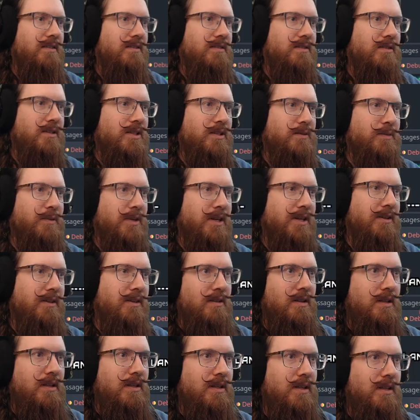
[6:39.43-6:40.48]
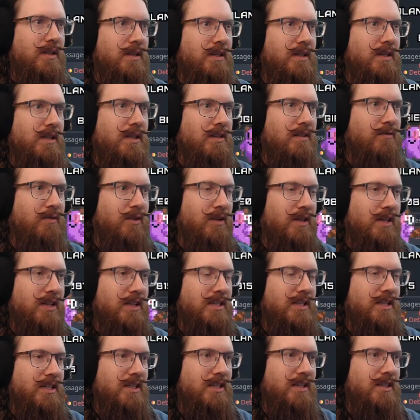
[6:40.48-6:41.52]
so this is what I do. The
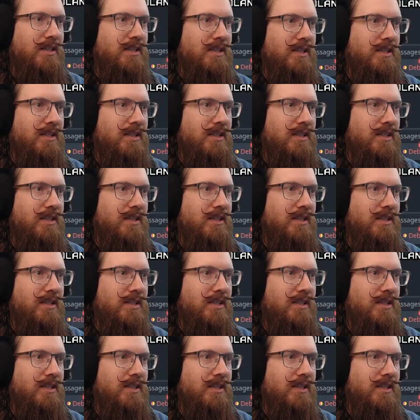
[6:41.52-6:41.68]
velocity